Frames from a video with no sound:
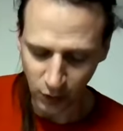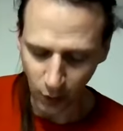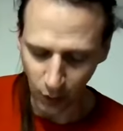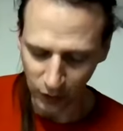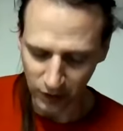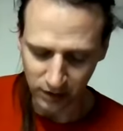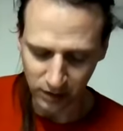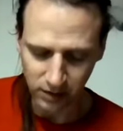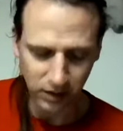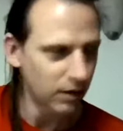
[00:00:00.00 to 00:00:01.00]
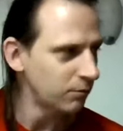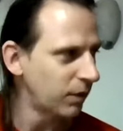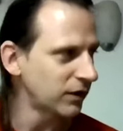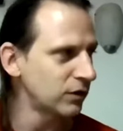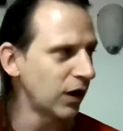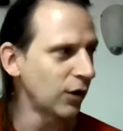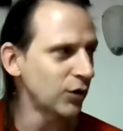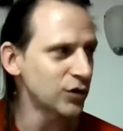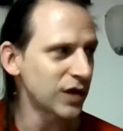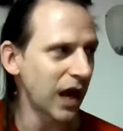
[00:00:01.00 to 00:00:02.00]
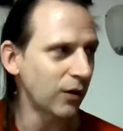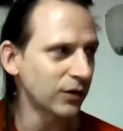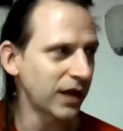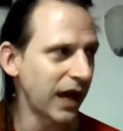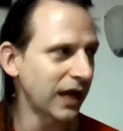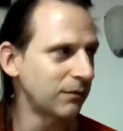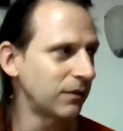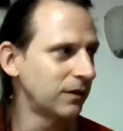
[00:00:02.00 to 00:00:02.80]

horn, but no sound came.